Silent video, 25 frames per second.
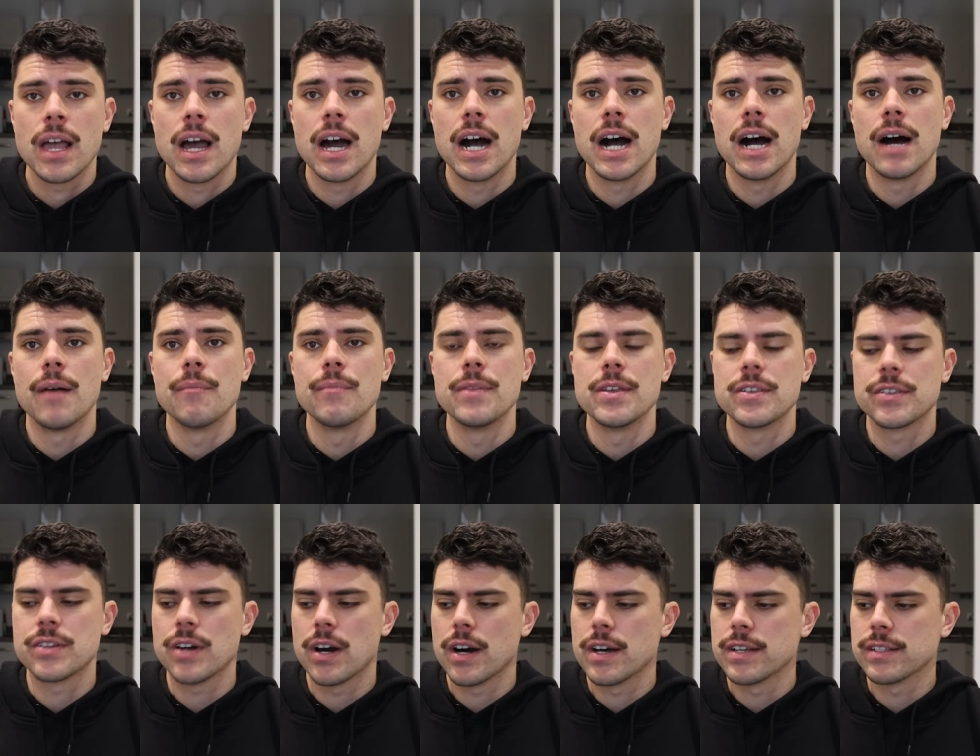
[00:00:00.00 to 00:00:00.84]
Um,
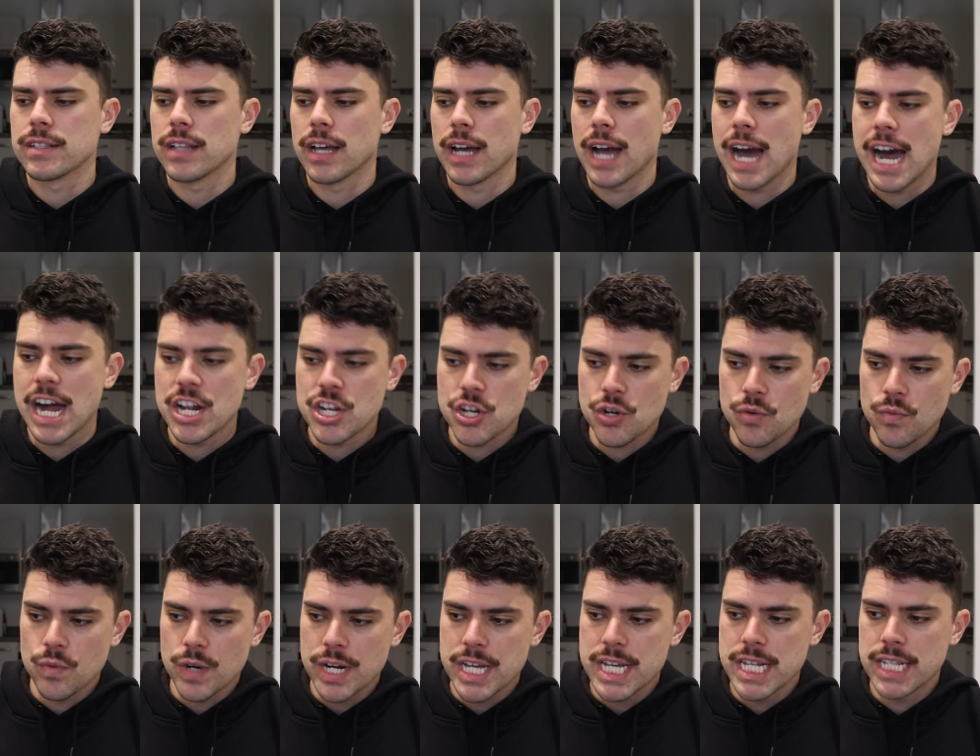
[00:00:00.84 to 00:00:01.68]
there's guys like Archer
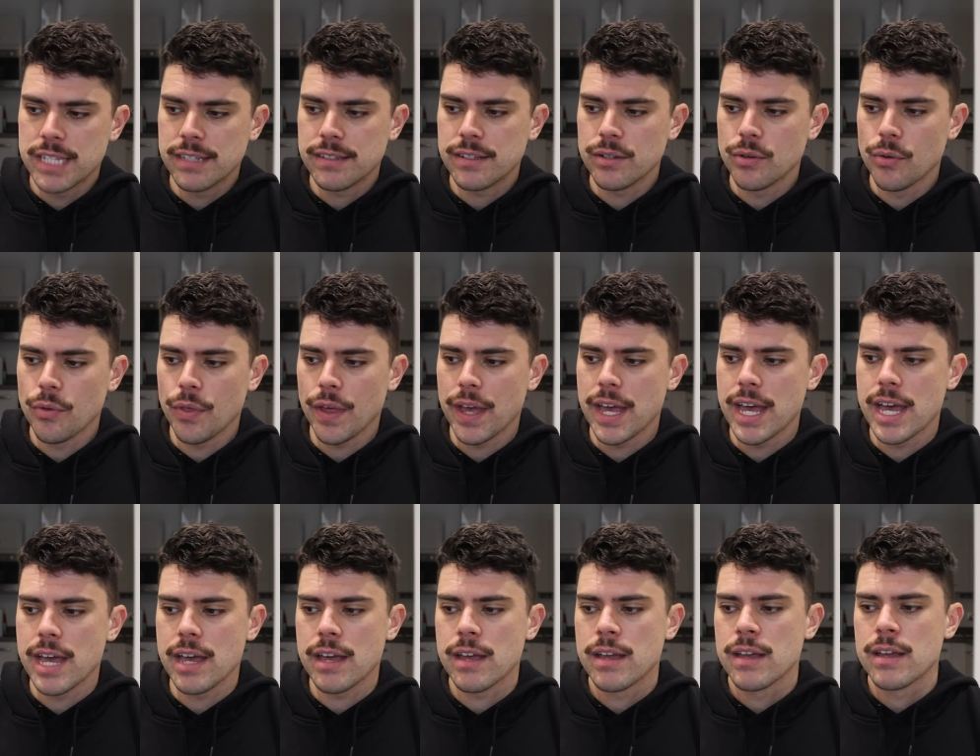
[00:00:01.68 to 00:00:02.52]
Reid still
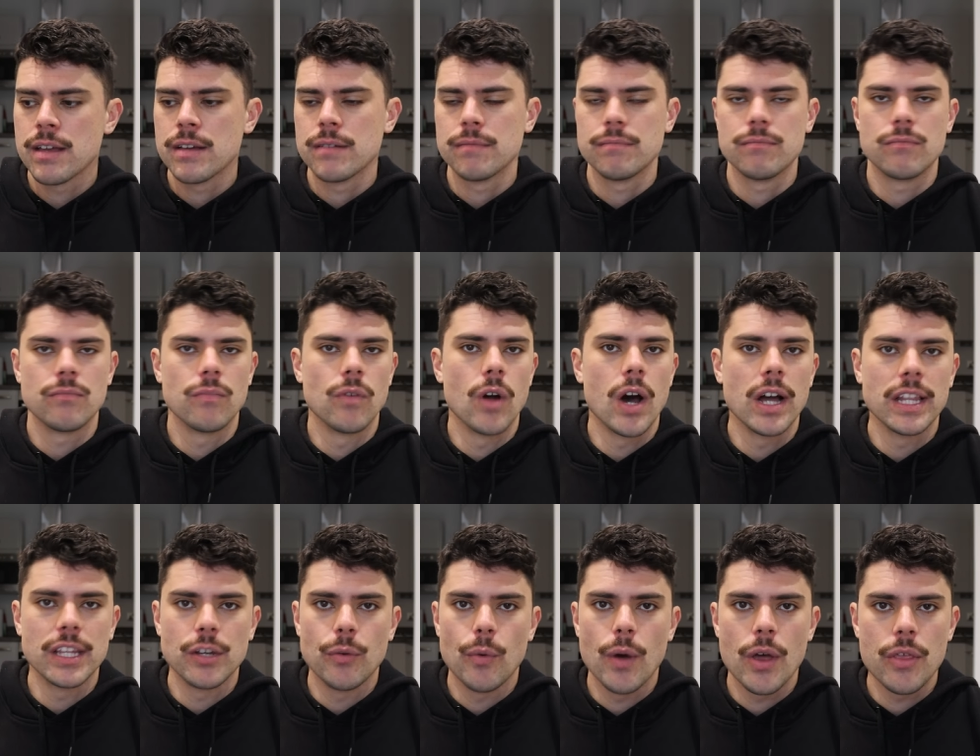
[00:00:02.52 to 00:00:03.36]
there.
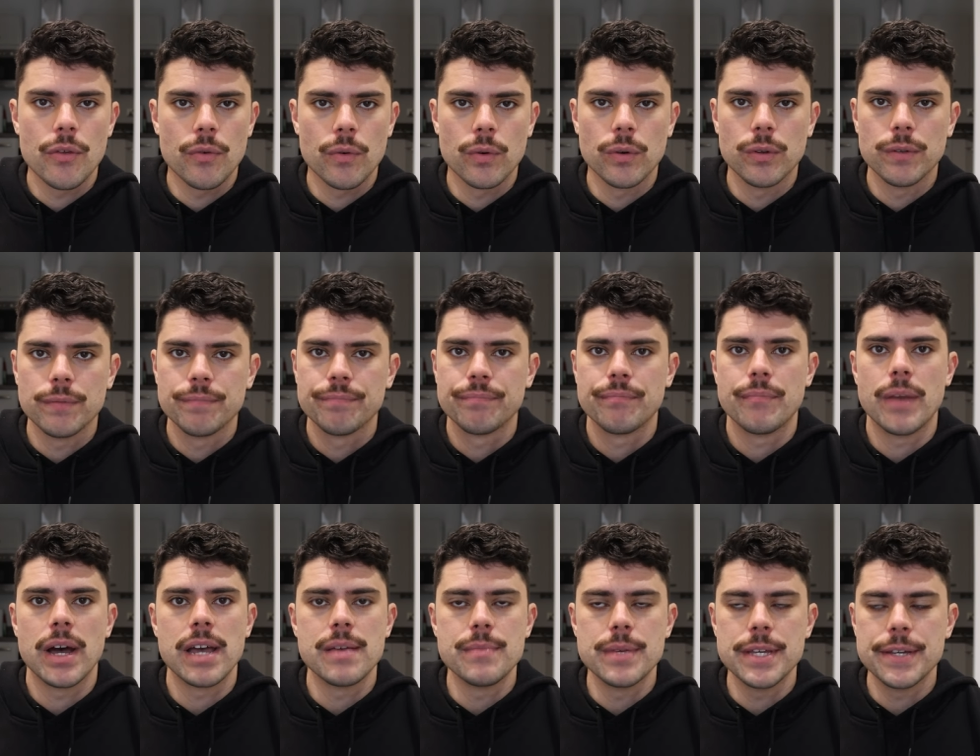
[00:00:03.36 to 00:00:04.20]
Riley Weatherall
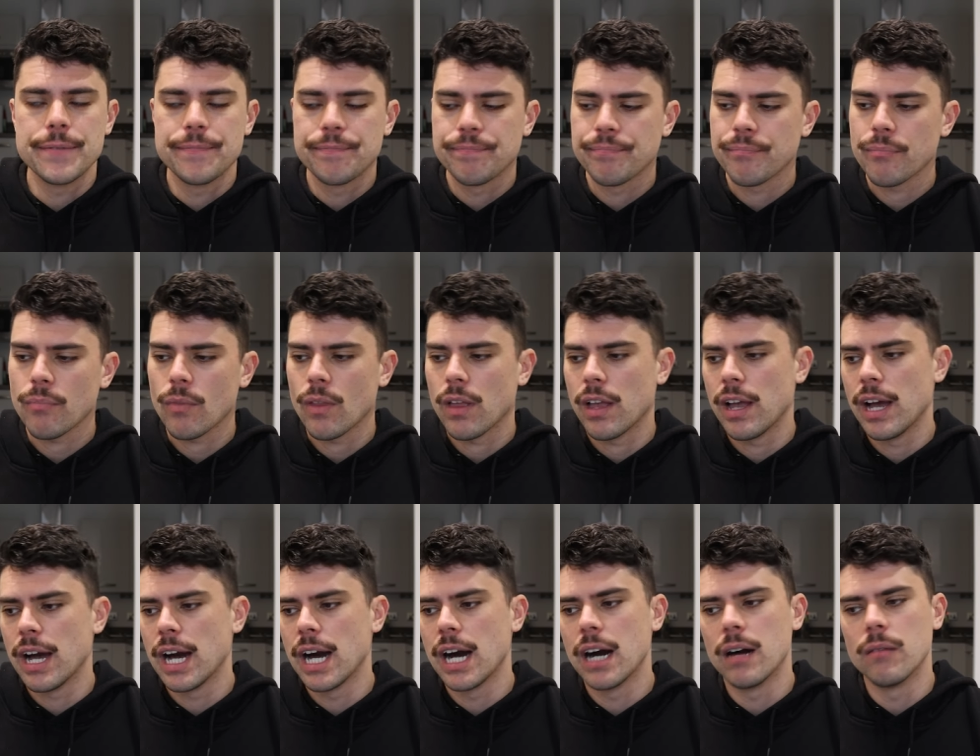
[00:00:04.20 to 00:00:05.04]
maybe.
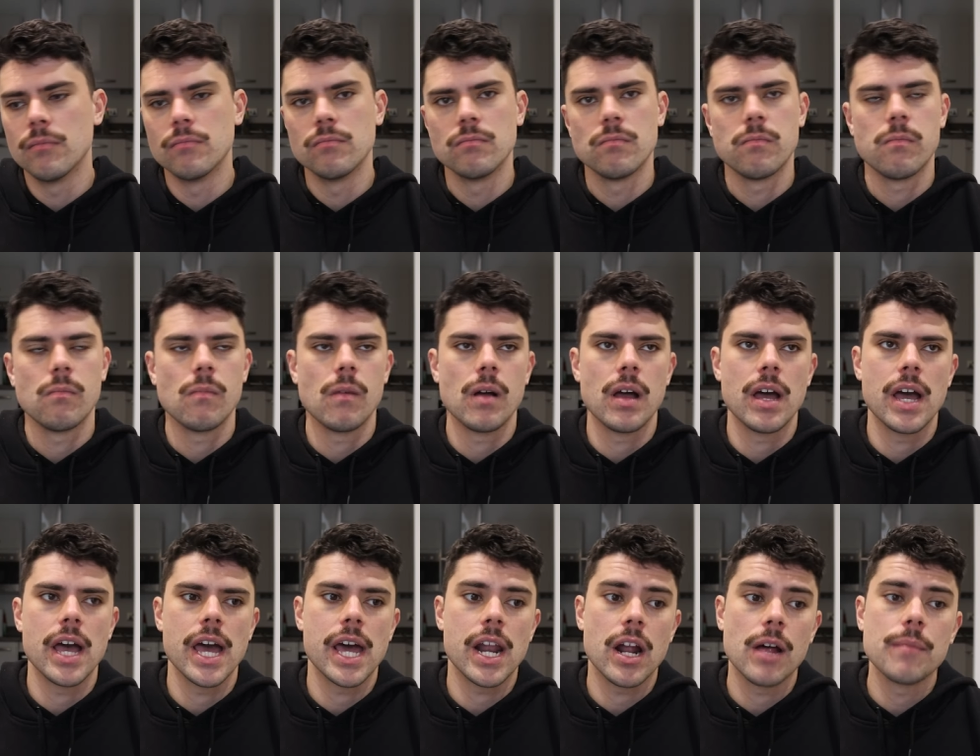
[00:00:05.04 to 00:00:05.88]
Um,
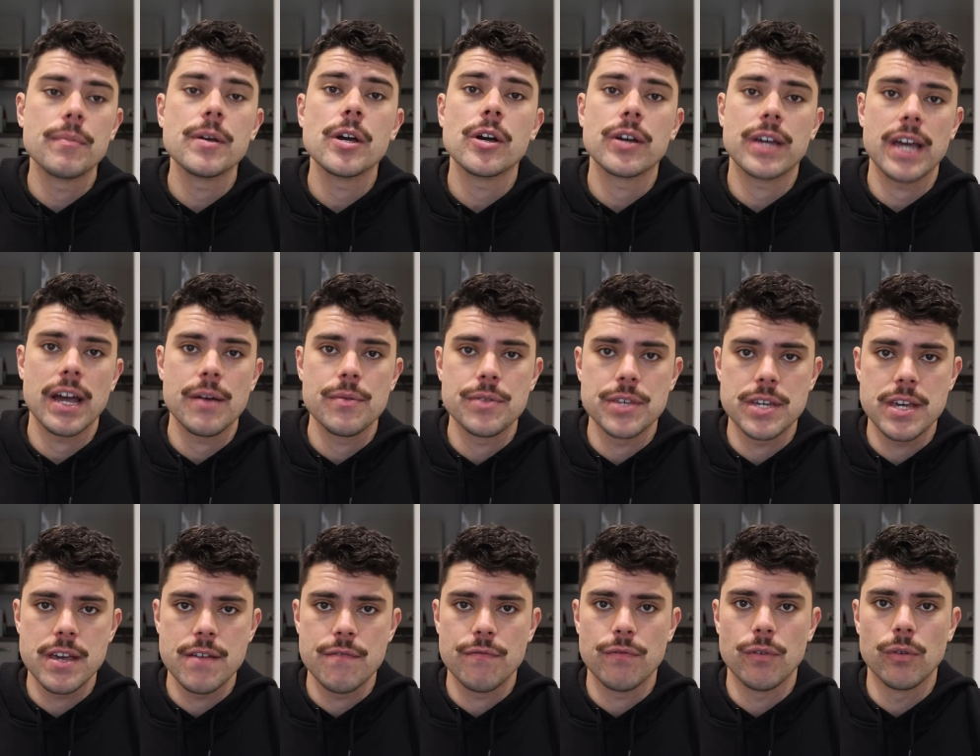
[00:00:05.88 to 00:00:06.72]
and I'd be okay with a
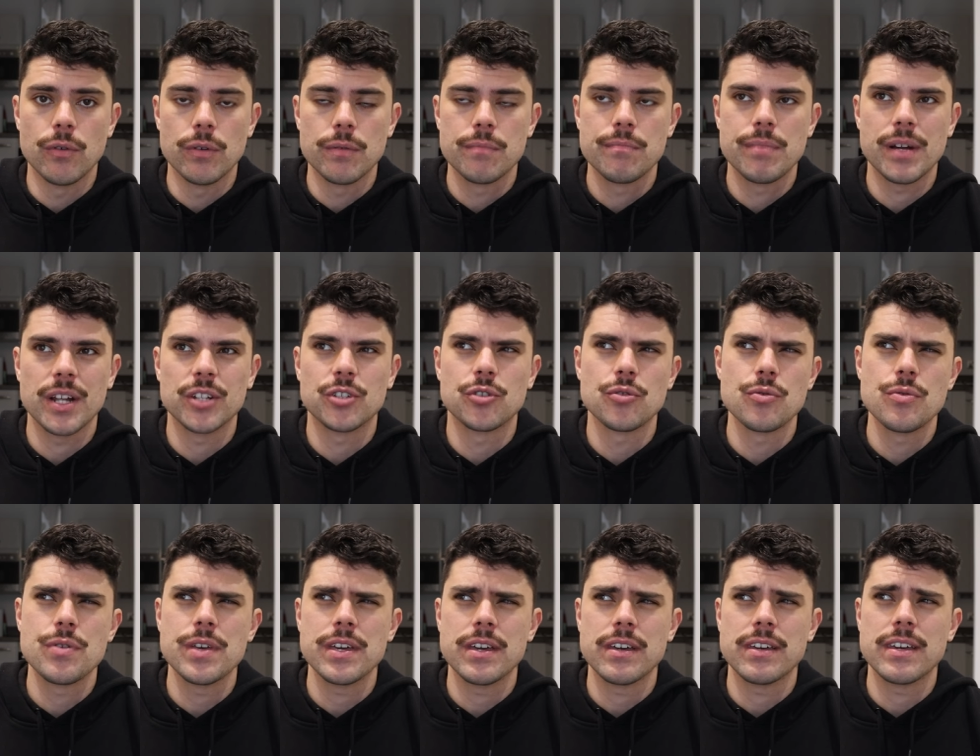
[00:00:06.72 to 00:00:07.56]
key forward. But I
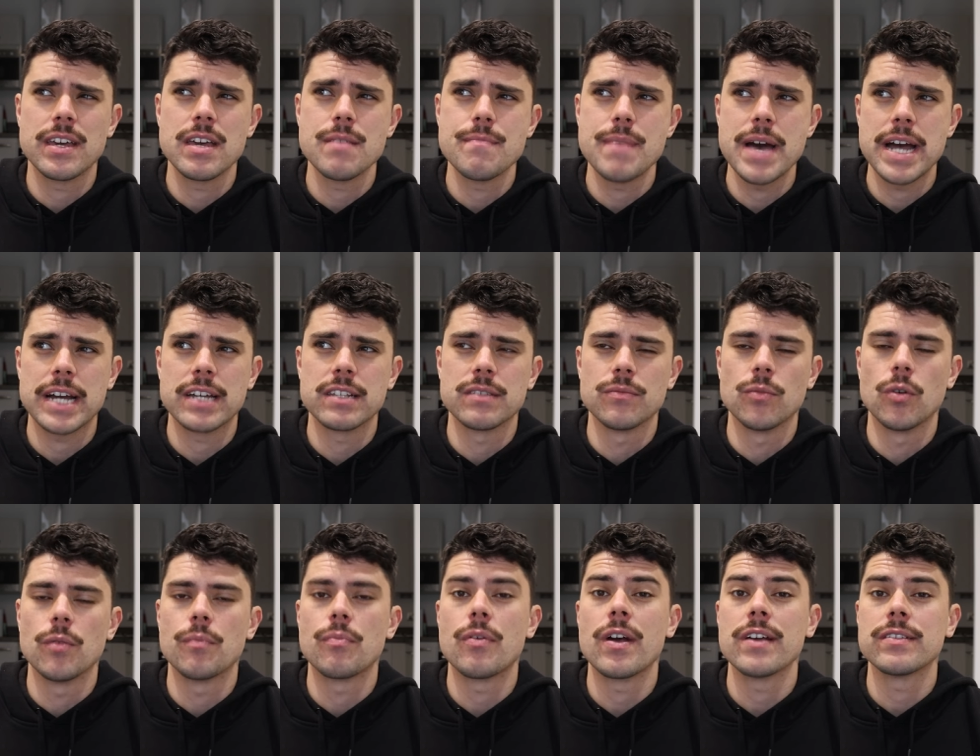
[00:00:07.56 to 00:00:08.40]
do think a key back is a
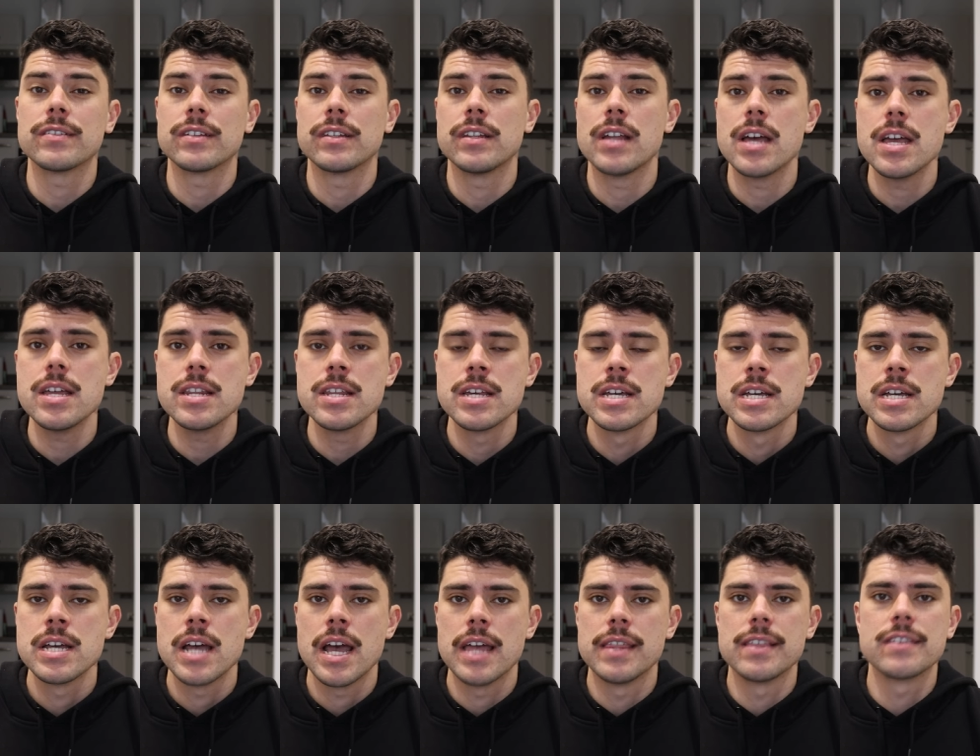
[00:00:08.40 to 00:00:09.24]
more pressing need,
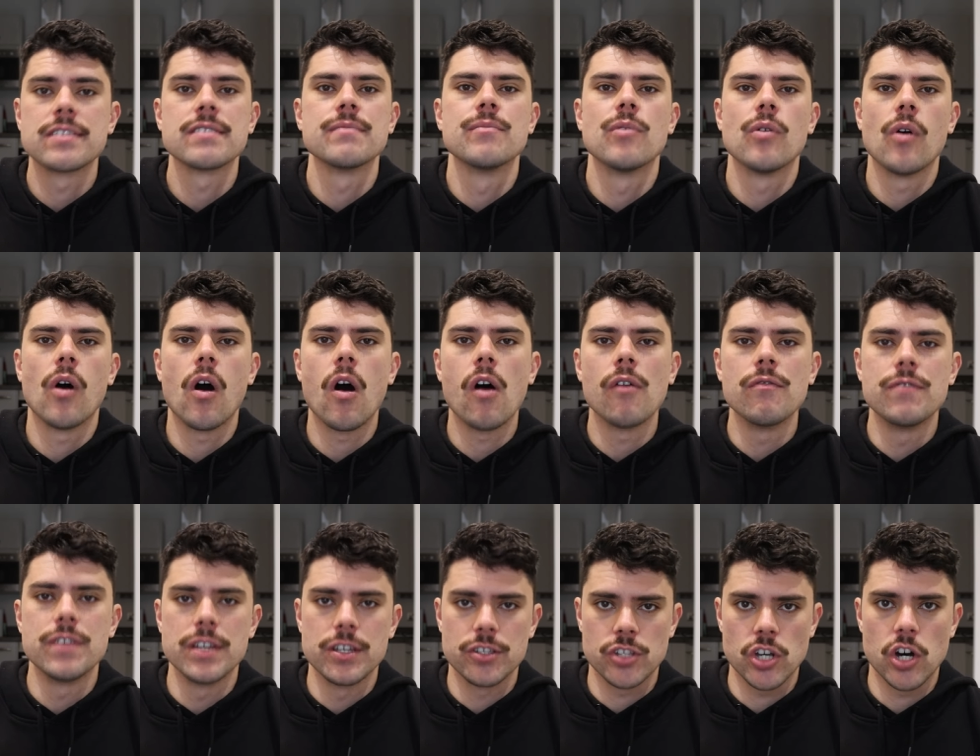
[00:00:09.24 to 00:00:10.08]
and there's some more
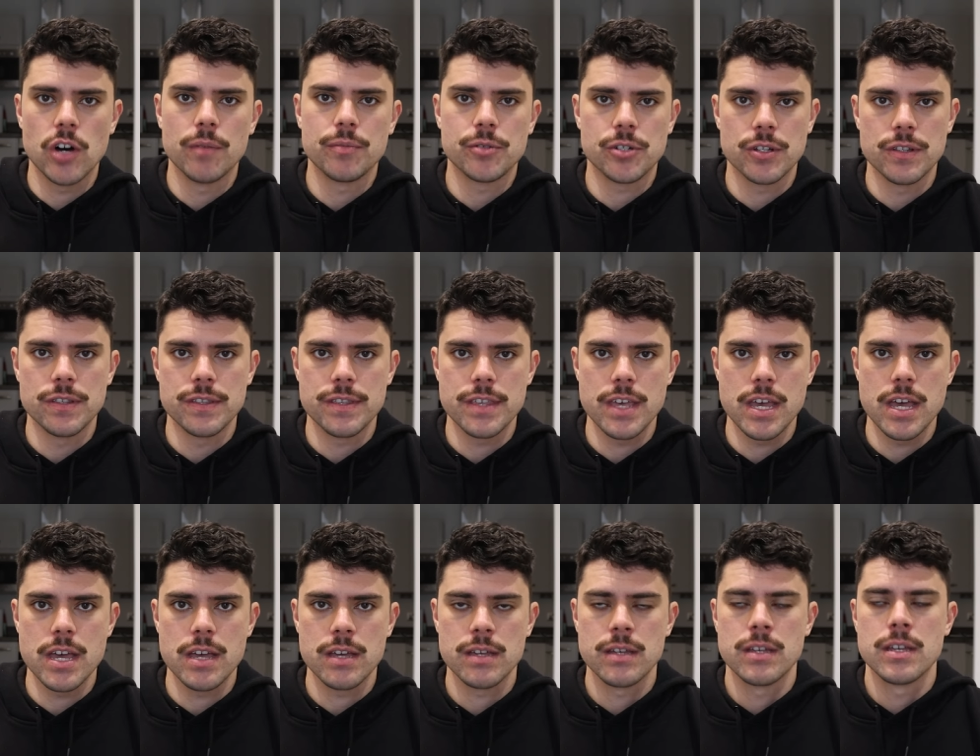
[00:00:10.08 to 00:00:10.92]
obvious options
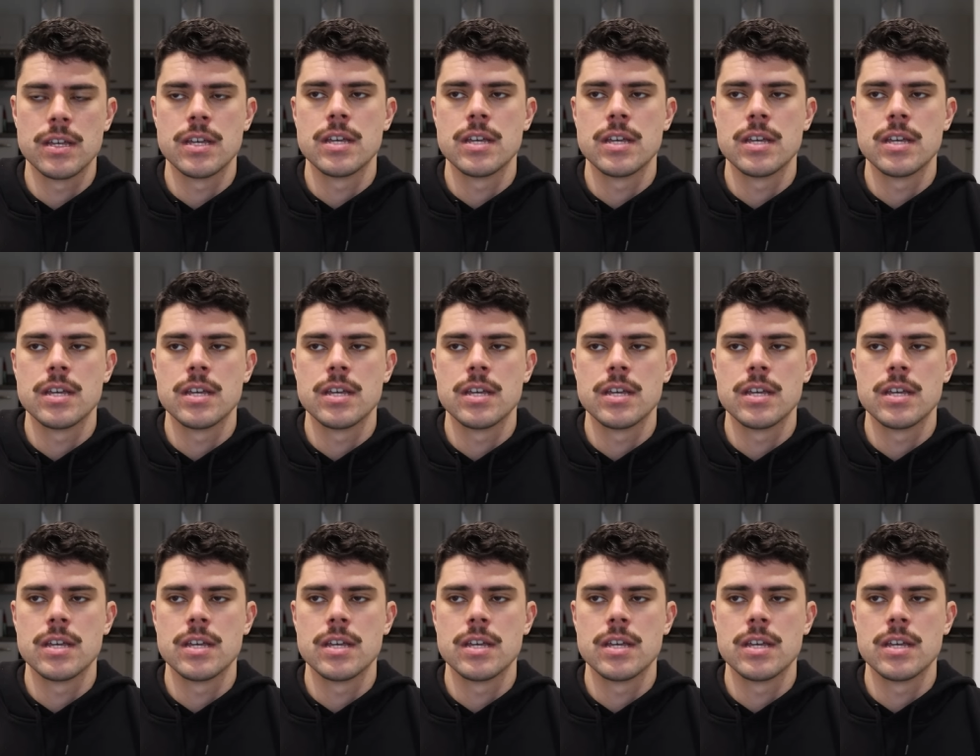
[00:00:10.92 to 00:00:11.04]
there.